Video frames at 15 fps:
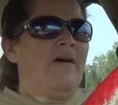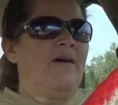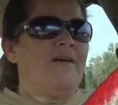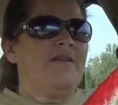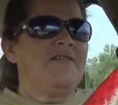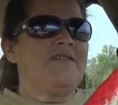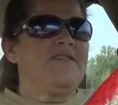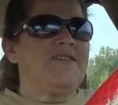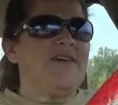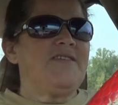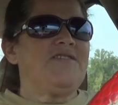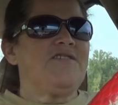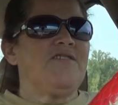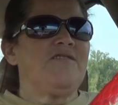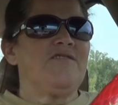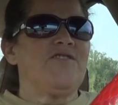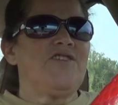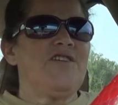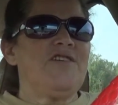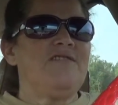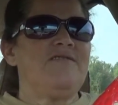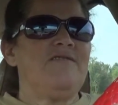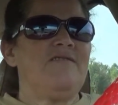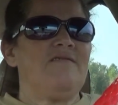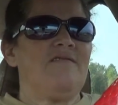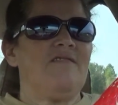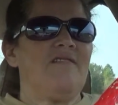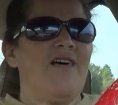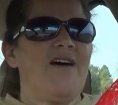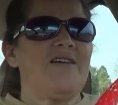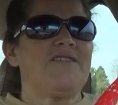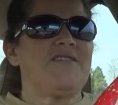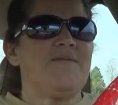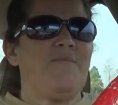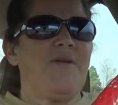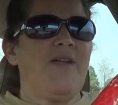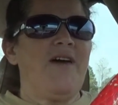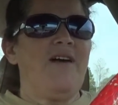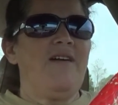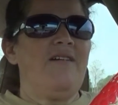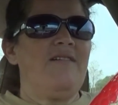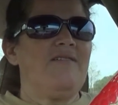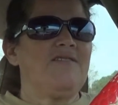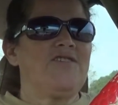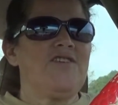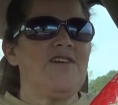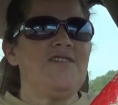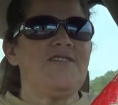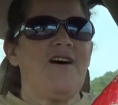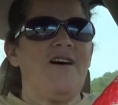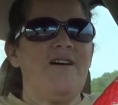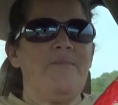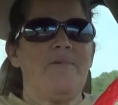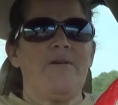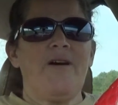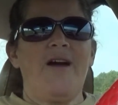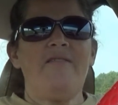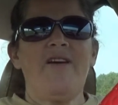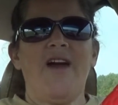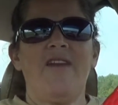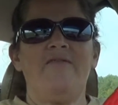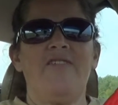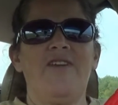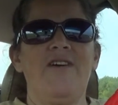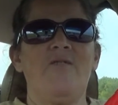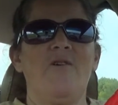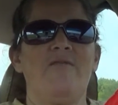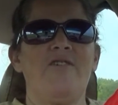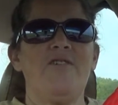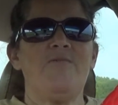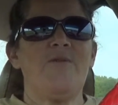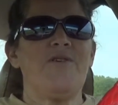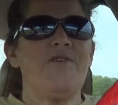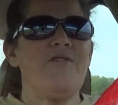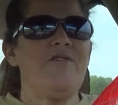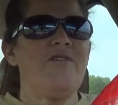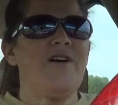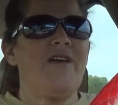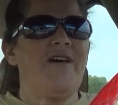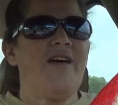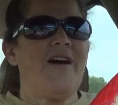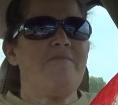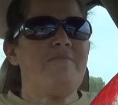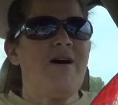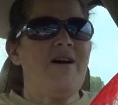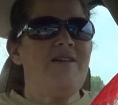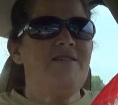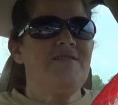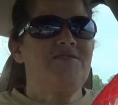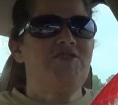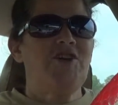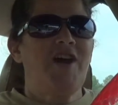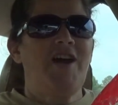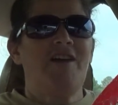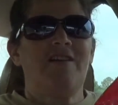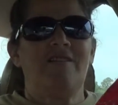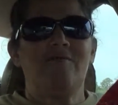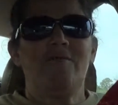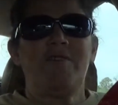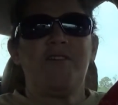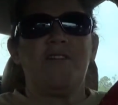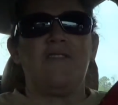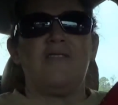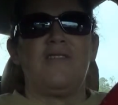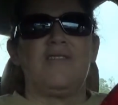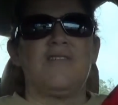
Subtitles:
And his sister, she likes to play, she's hyper. I've got a video of her with her in it on my channel with her.